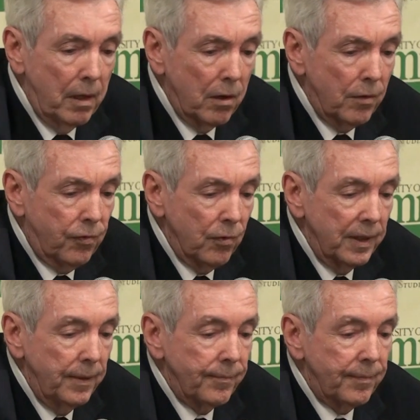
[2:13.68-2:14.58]

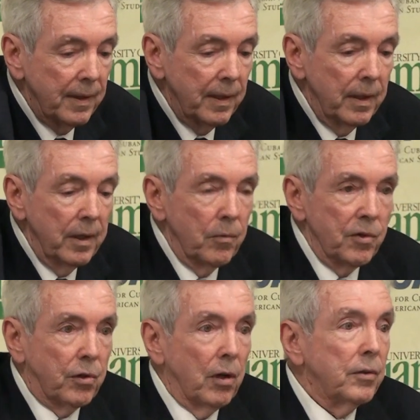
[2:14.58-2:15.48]
carefully,
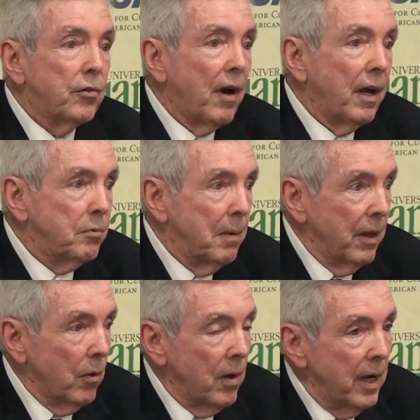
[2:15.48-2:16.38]
which contrast,
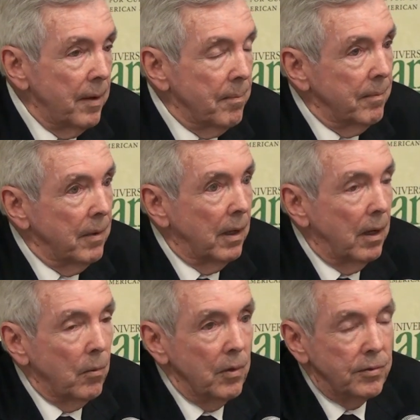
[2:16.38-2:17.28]
by the way,
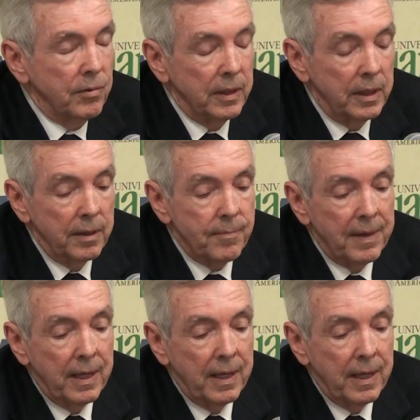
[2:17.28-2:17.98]
with the